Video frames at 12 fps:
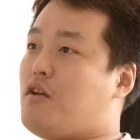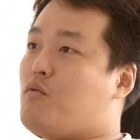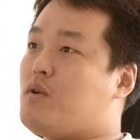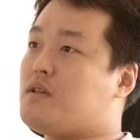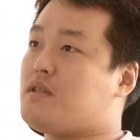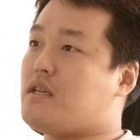there
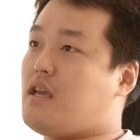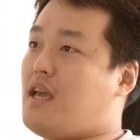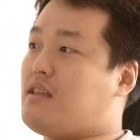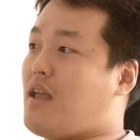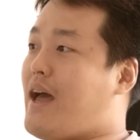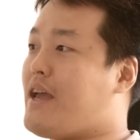was a
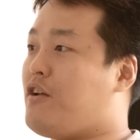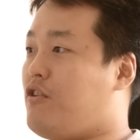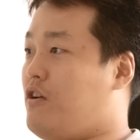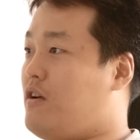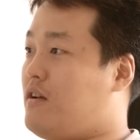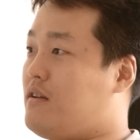
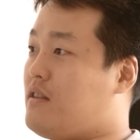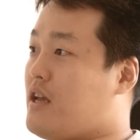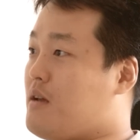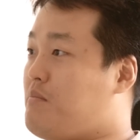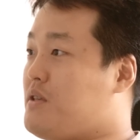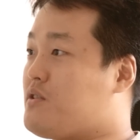tiger that
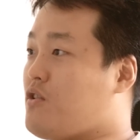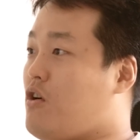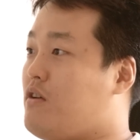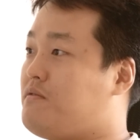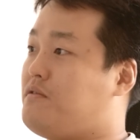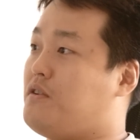had been
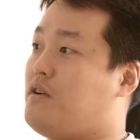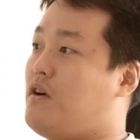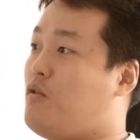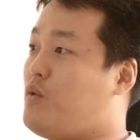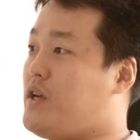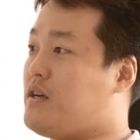starved for
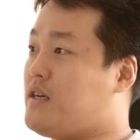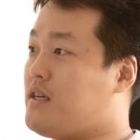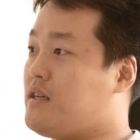a week,